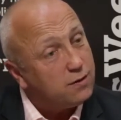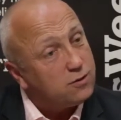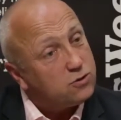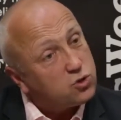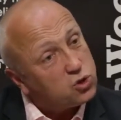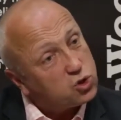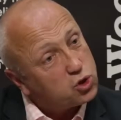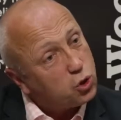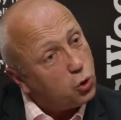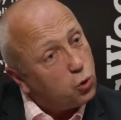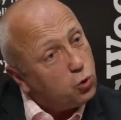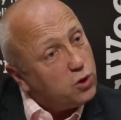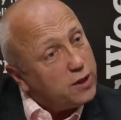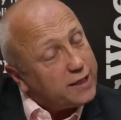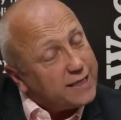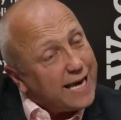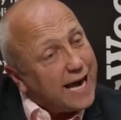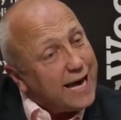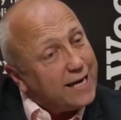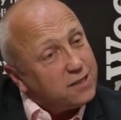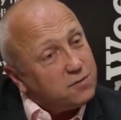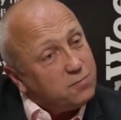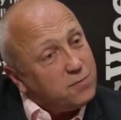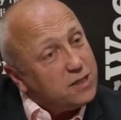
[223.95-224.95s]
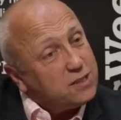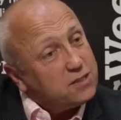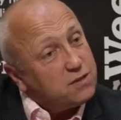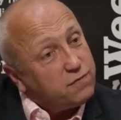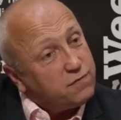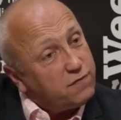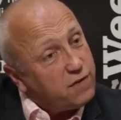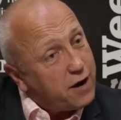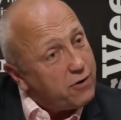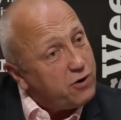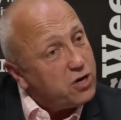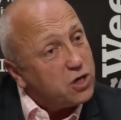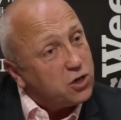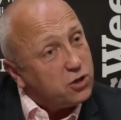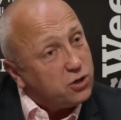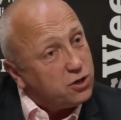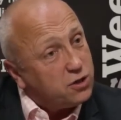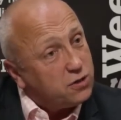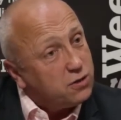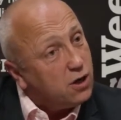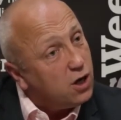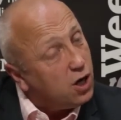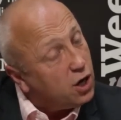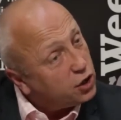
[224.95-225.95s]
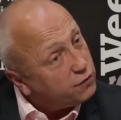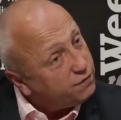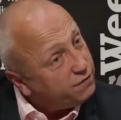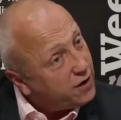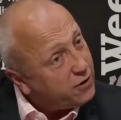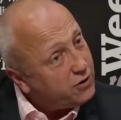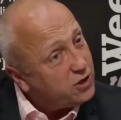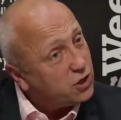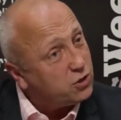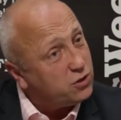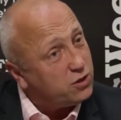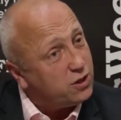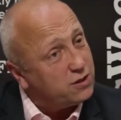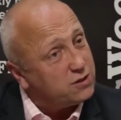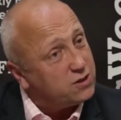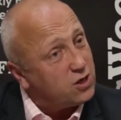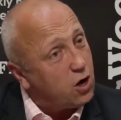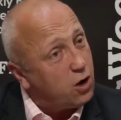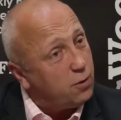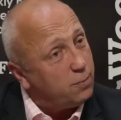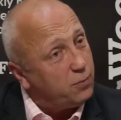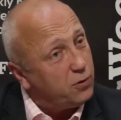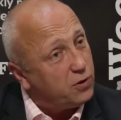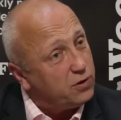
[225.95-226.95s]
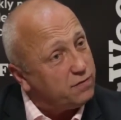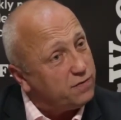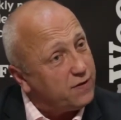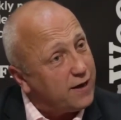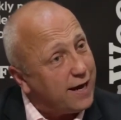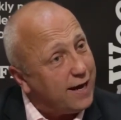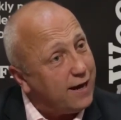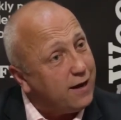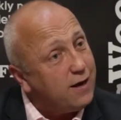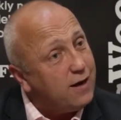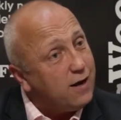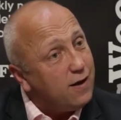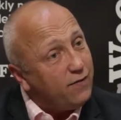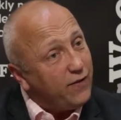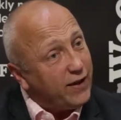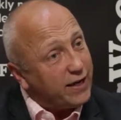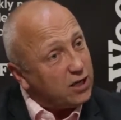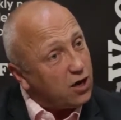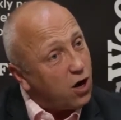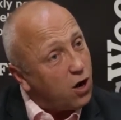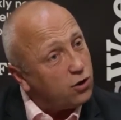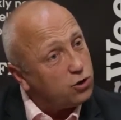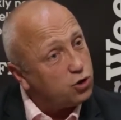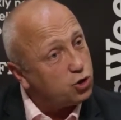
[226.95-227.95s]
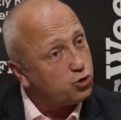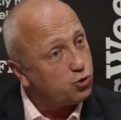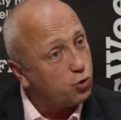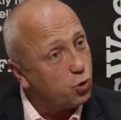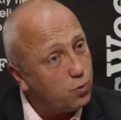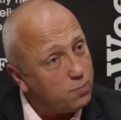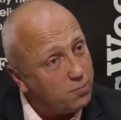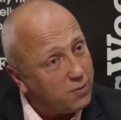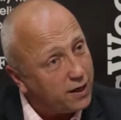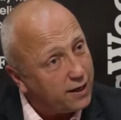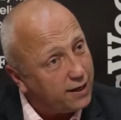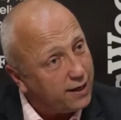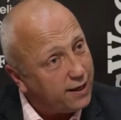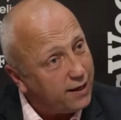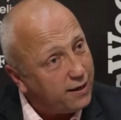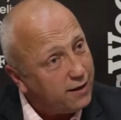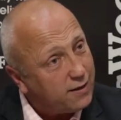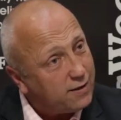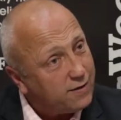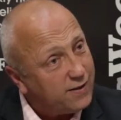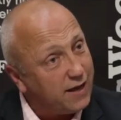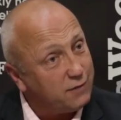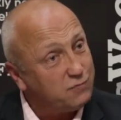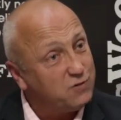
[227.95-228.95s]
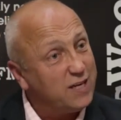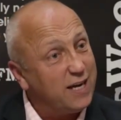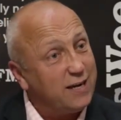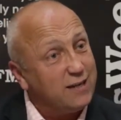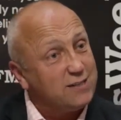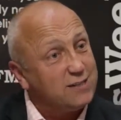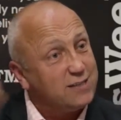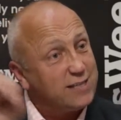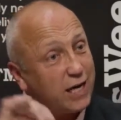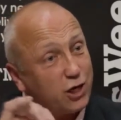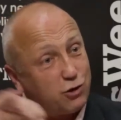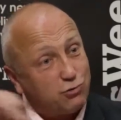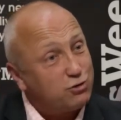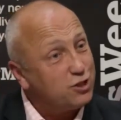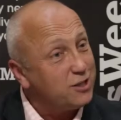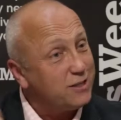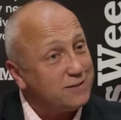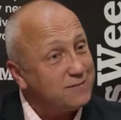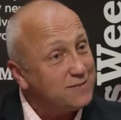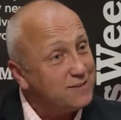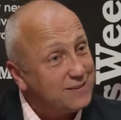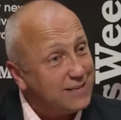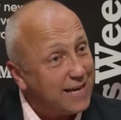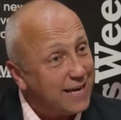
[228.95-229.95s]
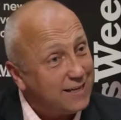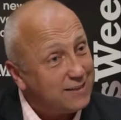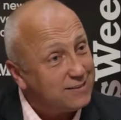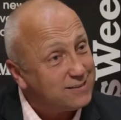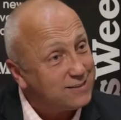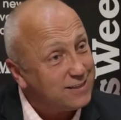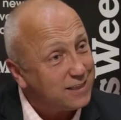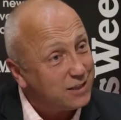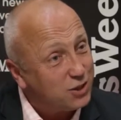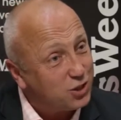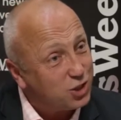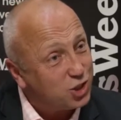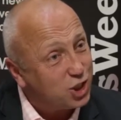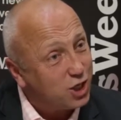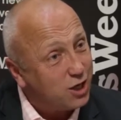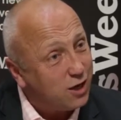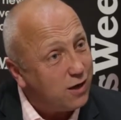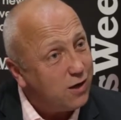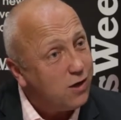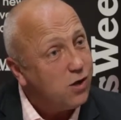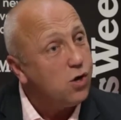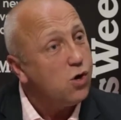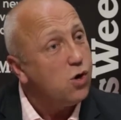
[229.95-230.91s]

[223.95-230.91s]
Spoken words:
School academies are a very good example of that. They can't draw money, they have to get a Secretary of State signature.